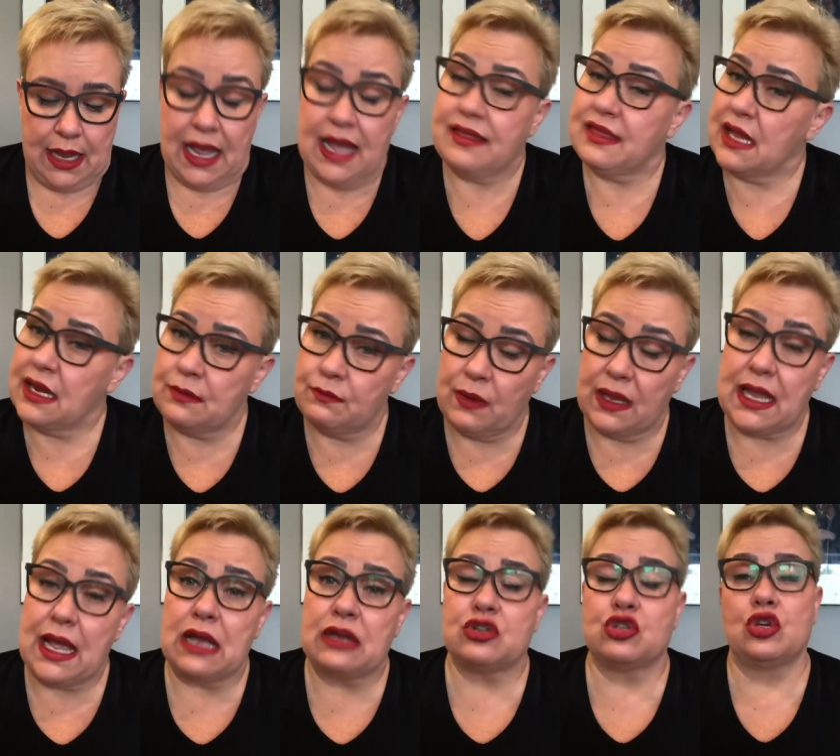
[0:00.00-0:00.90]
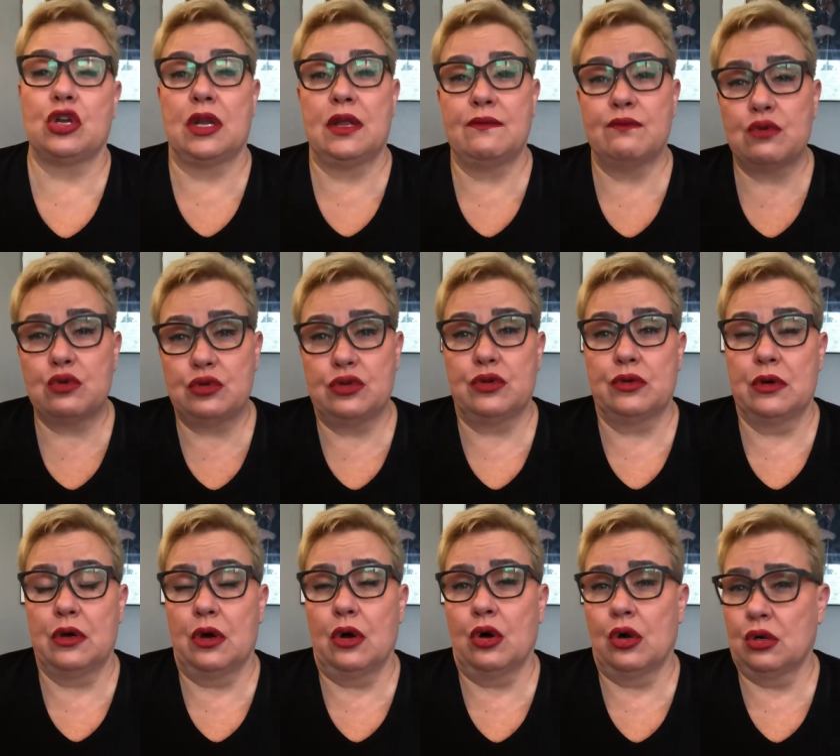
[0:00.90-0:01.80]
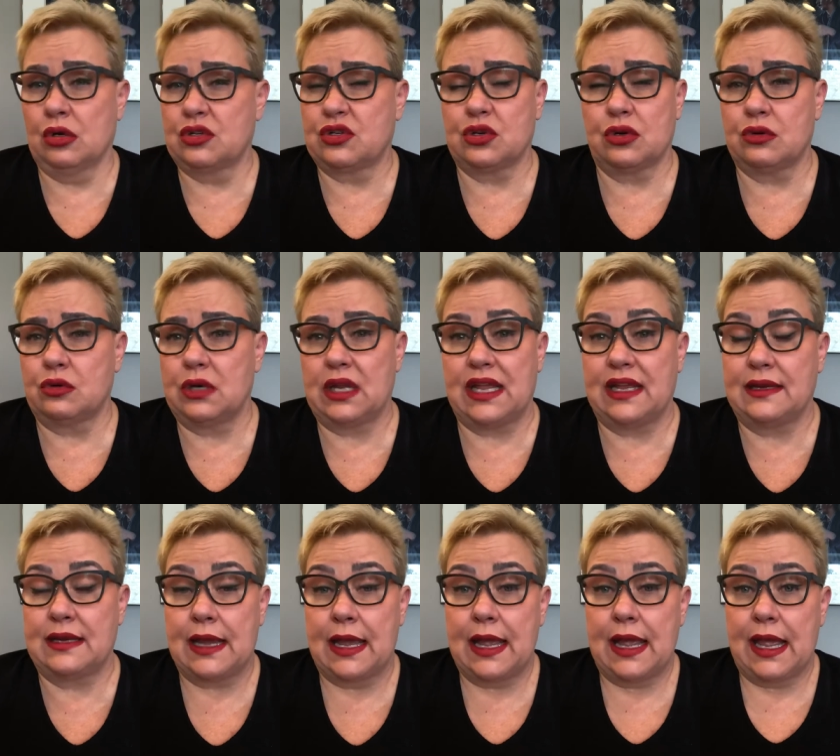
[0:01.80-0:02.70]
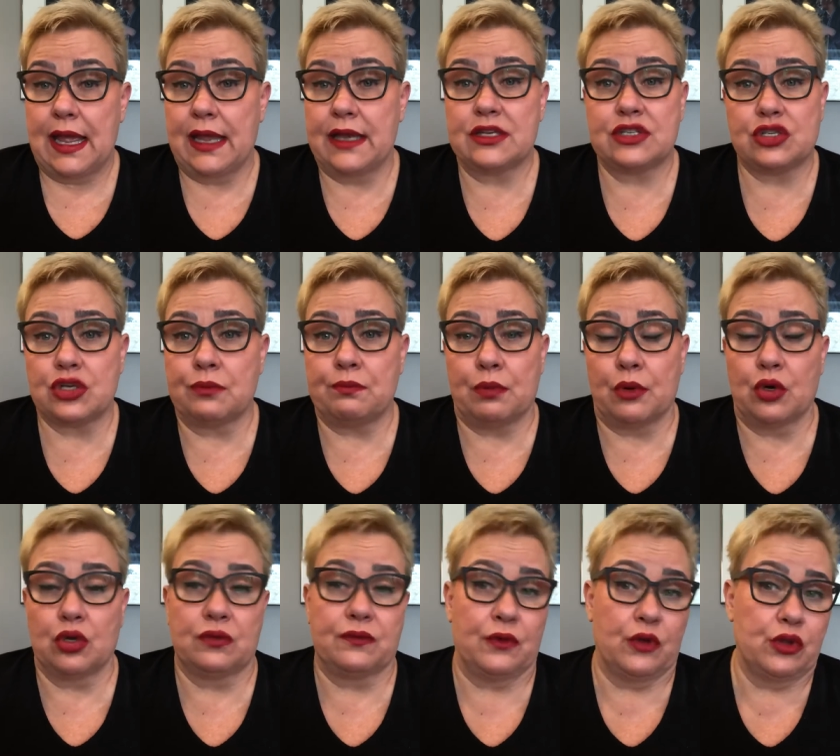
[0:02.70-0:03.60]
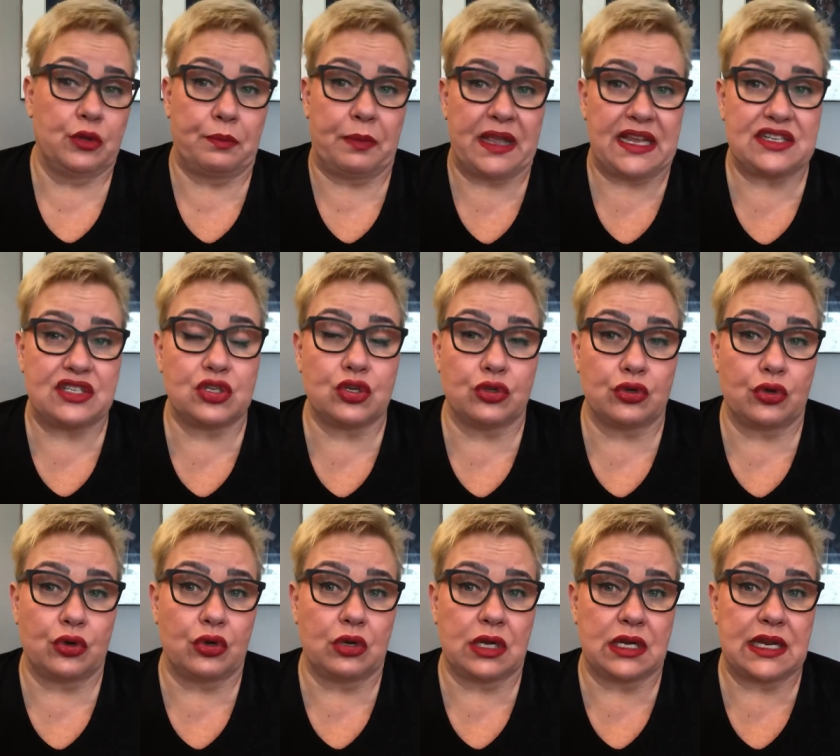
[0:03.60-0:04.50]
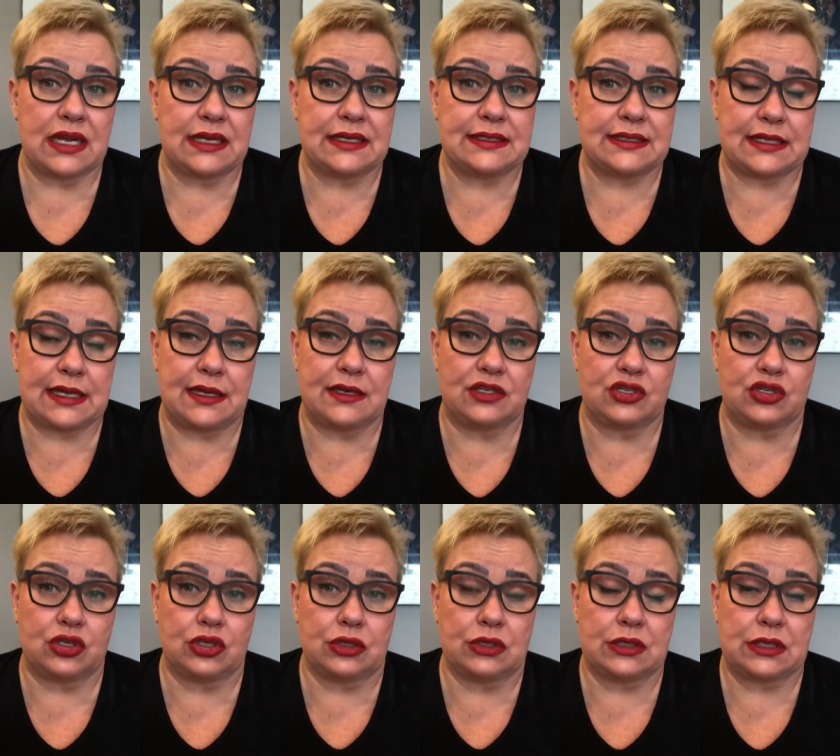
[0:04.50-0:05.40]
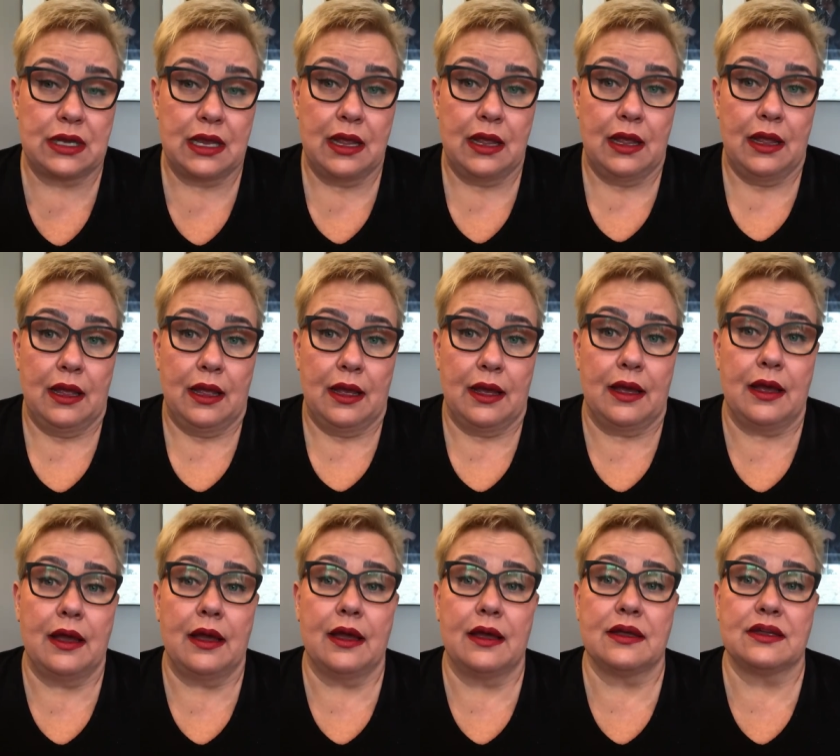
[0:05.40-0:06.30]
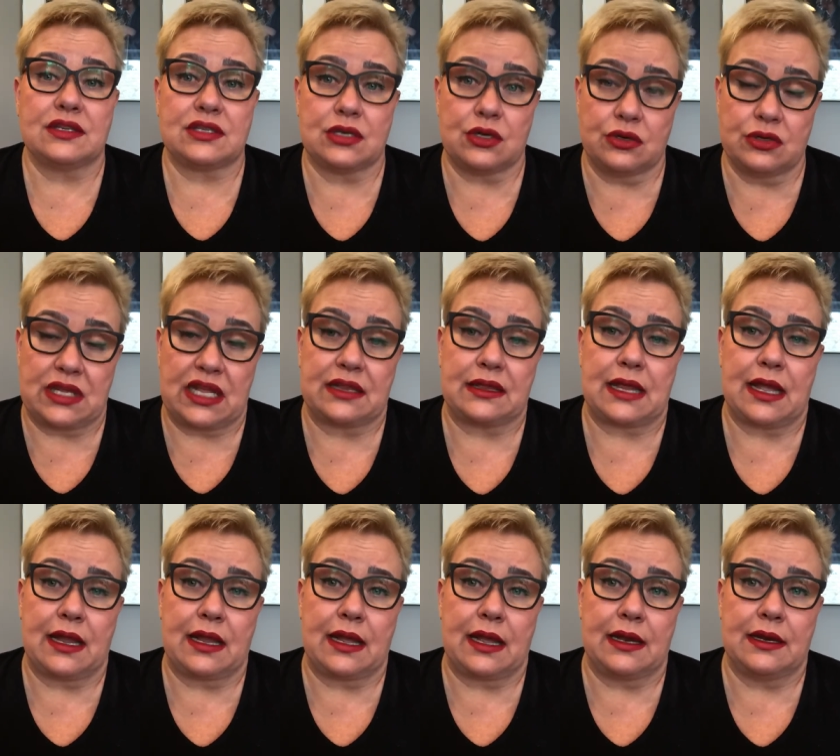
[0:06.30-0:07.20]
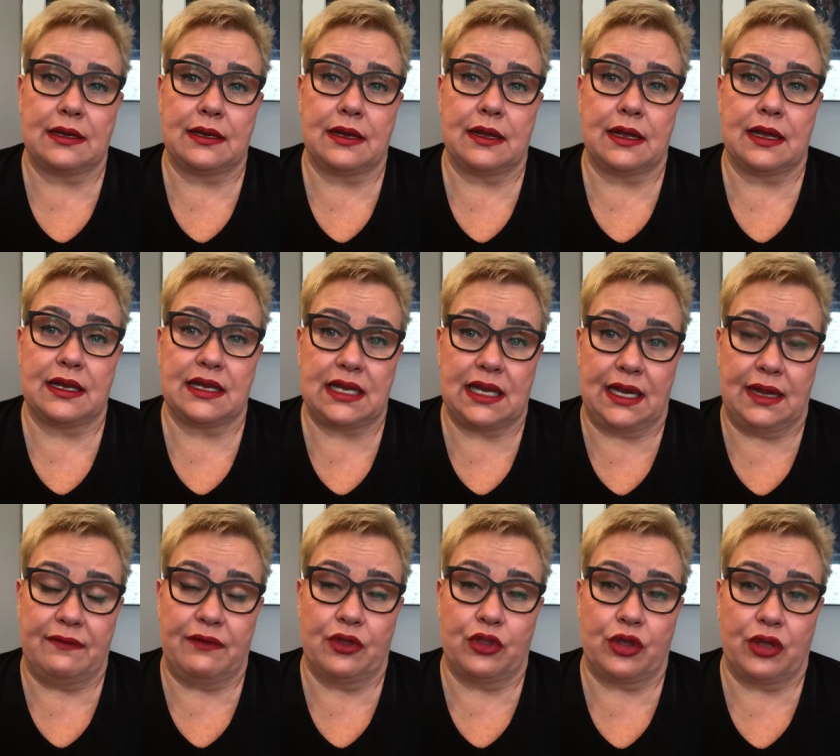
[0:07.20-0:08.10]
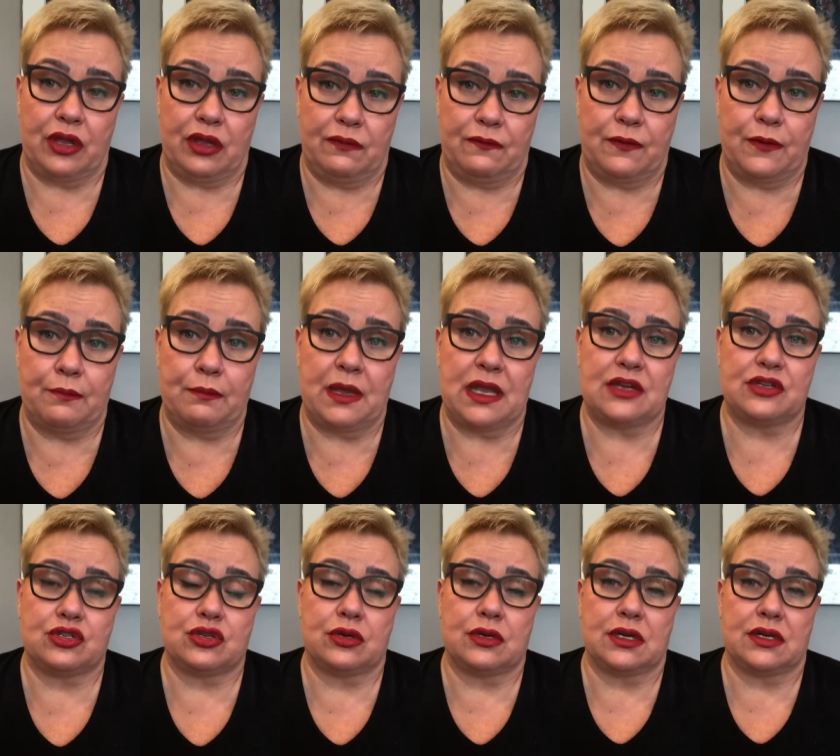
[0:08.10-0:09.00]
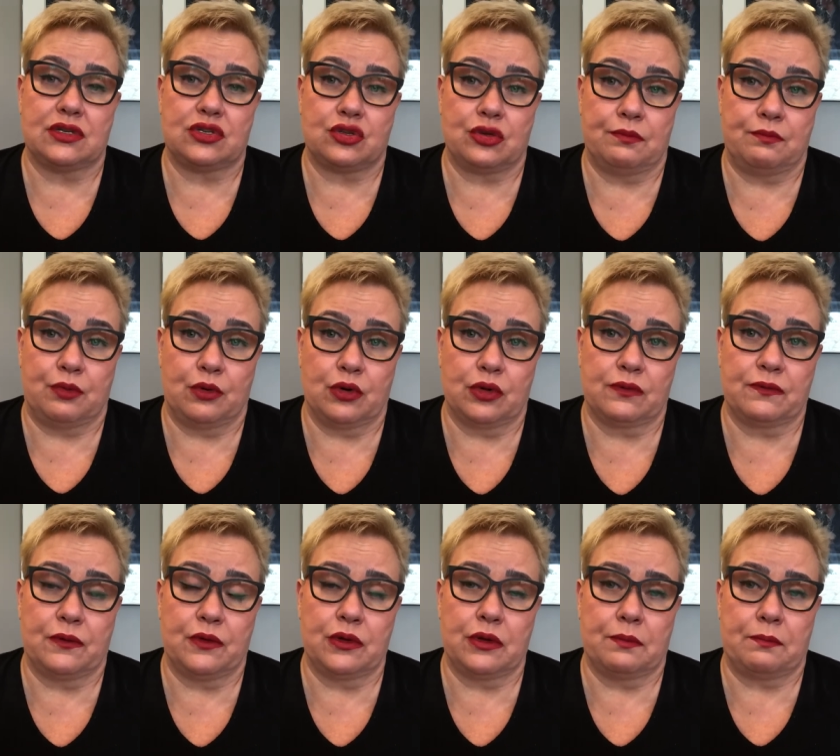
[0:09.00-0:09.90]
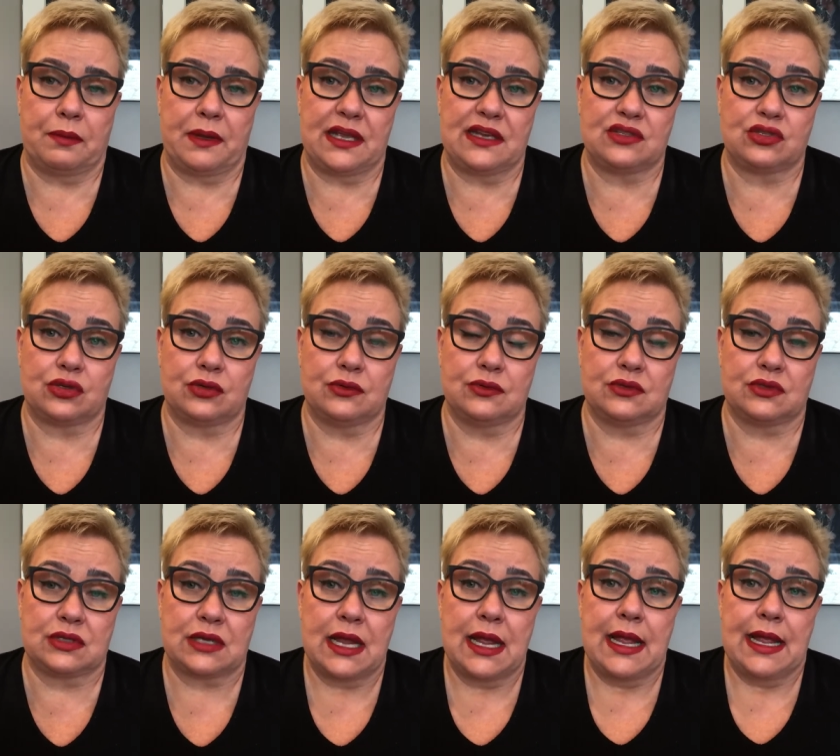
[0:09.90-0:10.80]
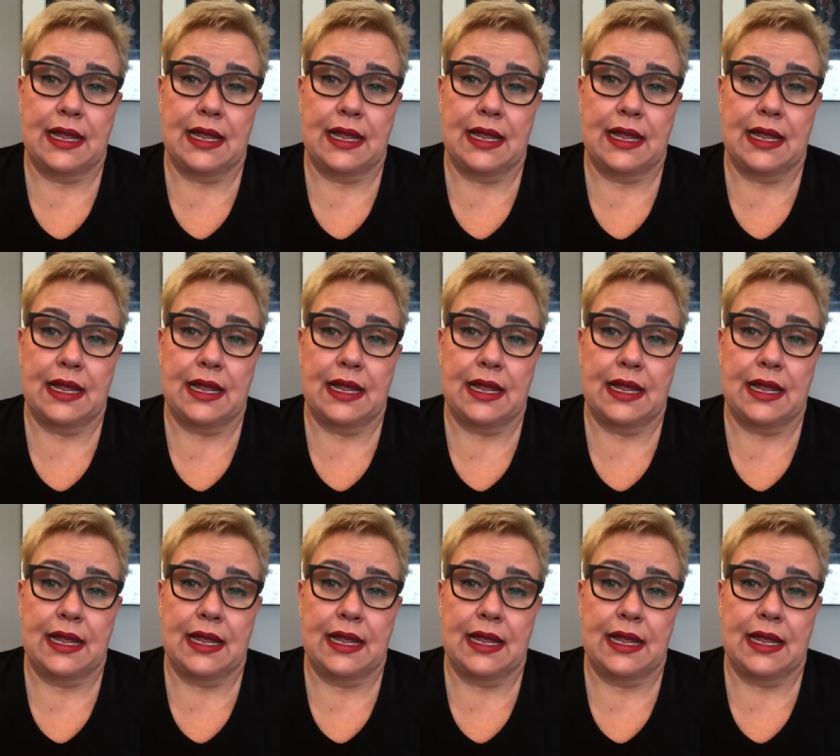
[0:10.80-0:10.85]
And then we actually would also need a support for the patient organizations so that they can deliver the information and support for the patients.